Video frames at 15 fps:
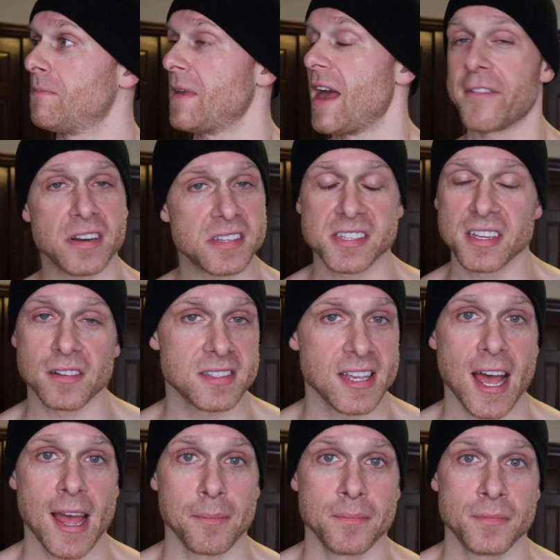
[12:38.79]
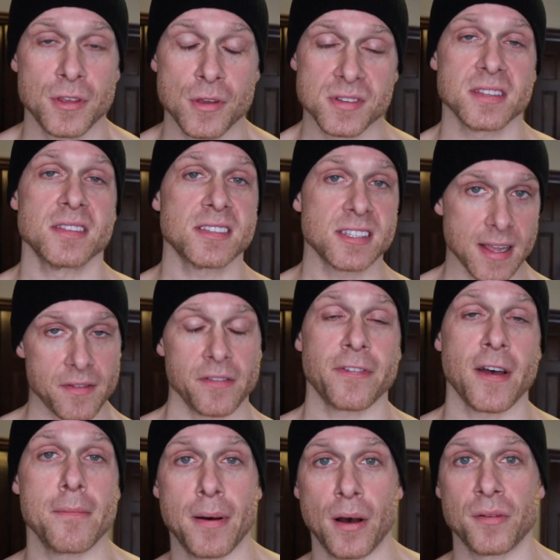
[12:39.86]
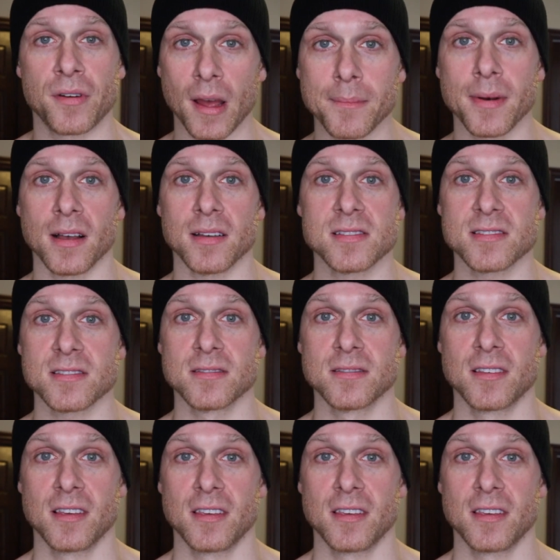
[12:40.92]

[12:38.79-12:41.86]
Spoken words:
every single time using the 75 pound dumbbells,